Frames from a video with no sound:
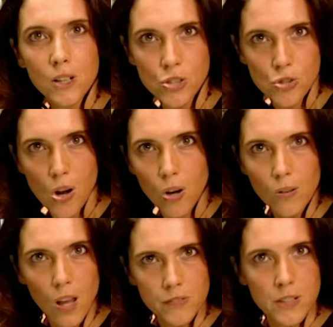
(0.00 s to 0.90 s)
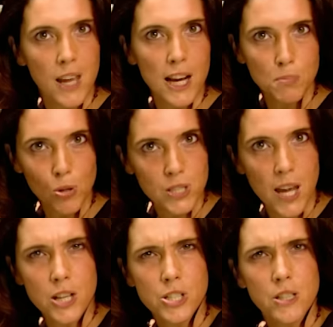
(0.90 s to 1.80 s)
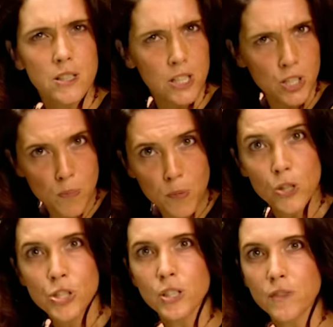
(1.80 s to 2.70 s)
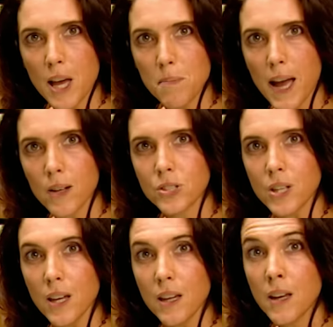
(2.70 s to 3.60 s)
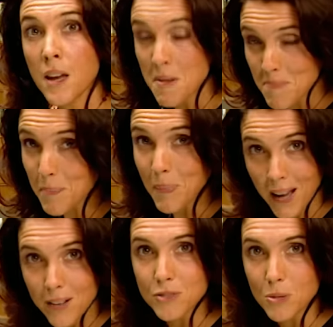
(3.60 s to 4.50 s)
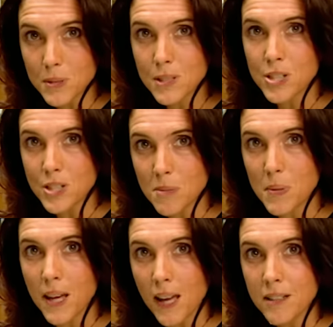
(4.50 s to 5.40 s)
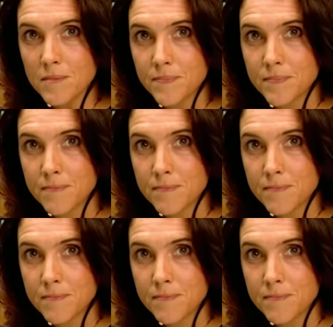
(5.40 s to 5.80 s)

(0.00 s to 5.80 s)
control over the exploitation and distribution of their bounty, a powerful position to be in.